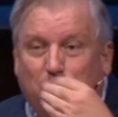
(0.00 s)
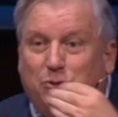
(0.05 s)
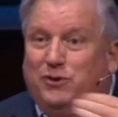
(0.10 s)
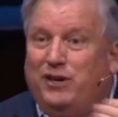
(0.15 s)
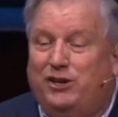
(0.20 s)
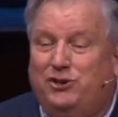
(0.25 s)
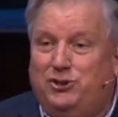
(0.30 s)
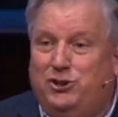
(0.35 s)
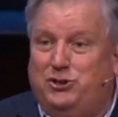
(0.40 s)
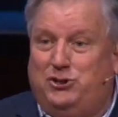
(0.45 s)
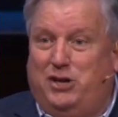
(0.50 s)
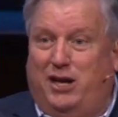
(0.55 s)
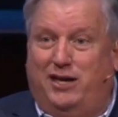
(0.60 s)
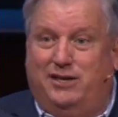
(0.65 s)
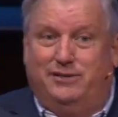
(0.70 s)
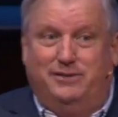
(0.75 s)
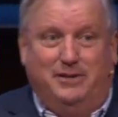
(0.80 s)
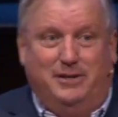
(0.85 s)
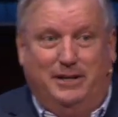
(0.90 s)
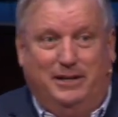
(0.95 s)
think she
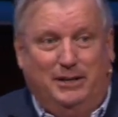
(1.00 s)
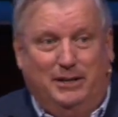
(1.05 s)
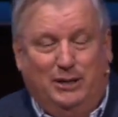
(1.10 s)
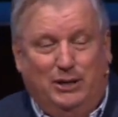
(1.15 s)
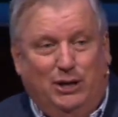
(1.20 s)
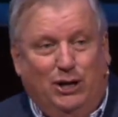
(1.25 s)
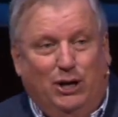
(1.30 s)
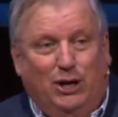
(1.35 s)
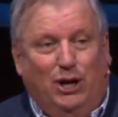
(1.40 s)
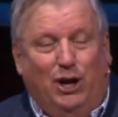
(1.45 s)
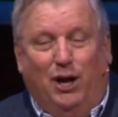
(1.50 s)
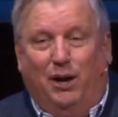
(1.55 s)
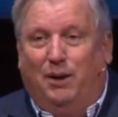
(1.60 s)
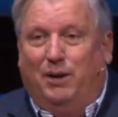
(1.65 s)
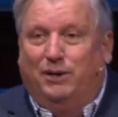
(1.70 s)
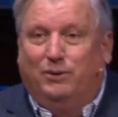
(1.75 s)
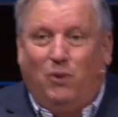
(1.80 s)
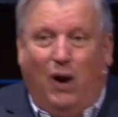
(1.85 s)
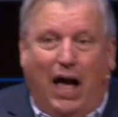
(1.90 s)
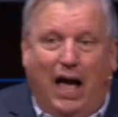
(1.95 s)
said?
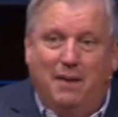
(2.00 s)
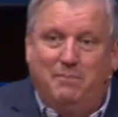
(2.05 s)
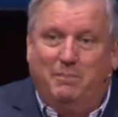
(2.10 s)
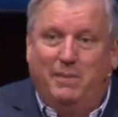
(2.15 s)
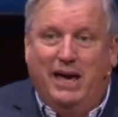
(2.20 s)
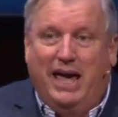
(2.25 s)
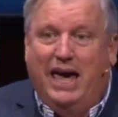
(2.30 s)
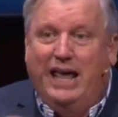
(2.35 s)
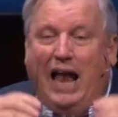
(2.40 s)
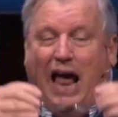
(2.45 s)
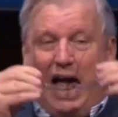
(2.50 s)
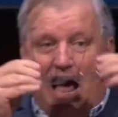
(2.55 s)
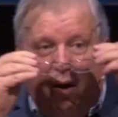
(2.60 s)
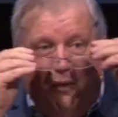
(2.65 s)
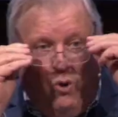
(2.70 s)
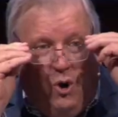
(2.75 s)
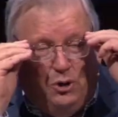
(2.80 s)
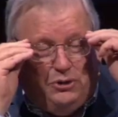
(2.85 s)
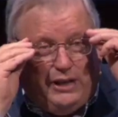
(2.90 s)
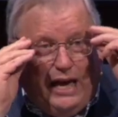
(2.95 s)
Man, I
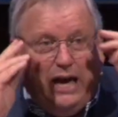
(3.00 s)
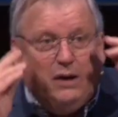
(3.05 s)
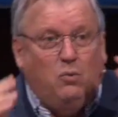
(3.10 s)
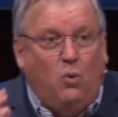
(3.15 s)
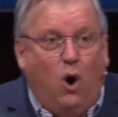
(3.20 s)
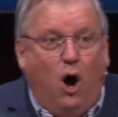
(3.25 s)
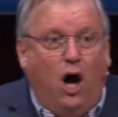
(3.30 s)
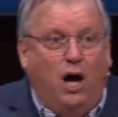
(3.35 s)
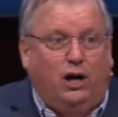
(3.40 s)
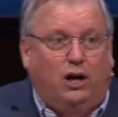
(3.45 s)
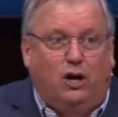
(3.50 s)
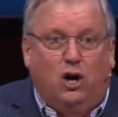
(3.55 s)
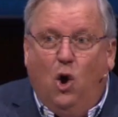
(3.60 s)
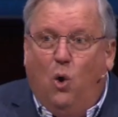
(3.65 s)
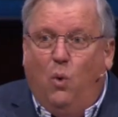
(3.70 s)
want that water.